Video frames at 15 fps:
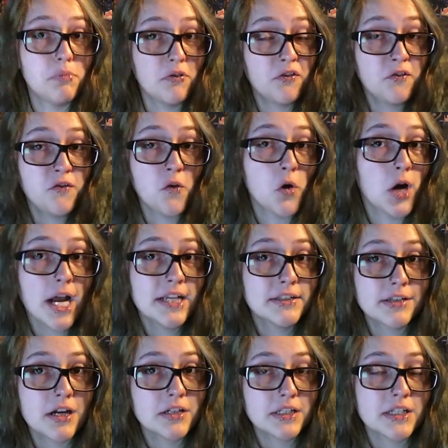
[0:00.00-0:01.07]
Before I
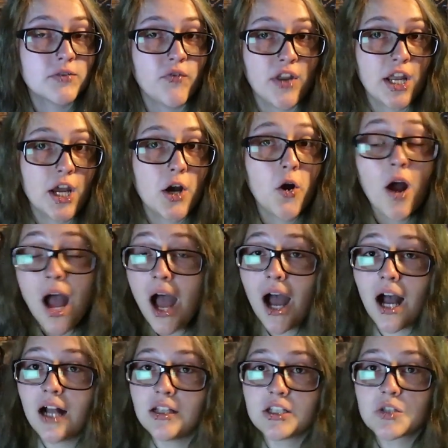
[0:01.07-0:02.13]
start this video,
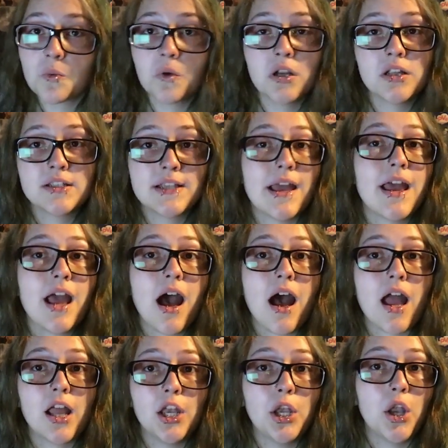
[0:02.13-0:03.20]
I just want to say
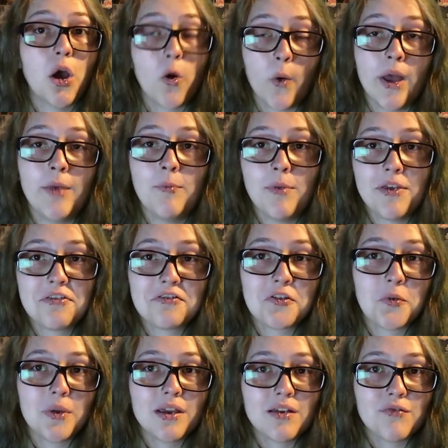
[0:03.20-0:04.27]
I know I missed
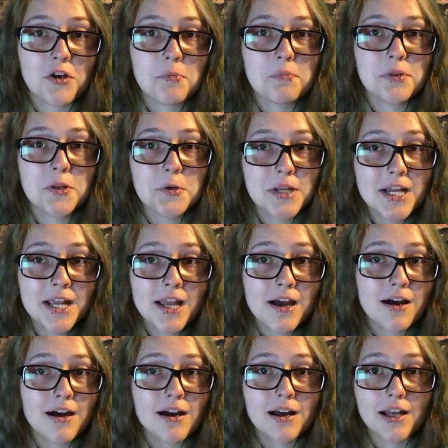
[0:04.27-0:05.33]
a week of uploading.
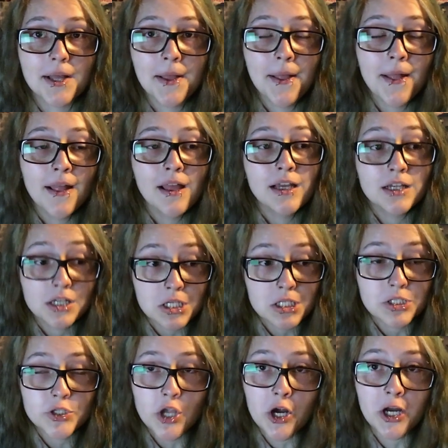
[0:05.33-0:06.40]

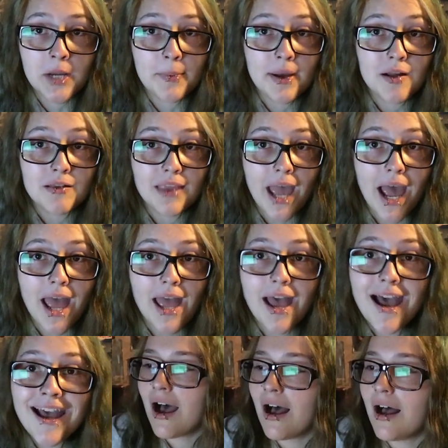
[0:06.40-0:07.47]
Sorry about
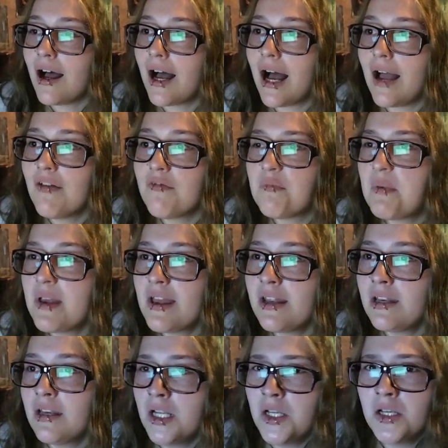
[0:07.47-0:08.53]
that. I've
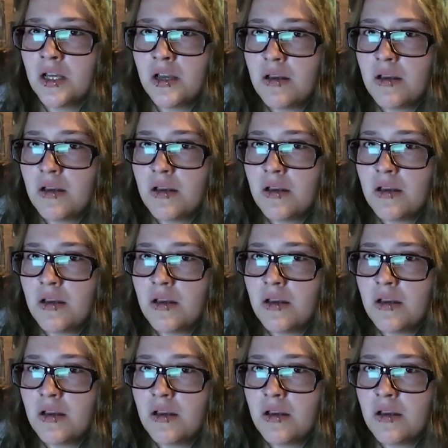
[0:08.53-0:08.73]
been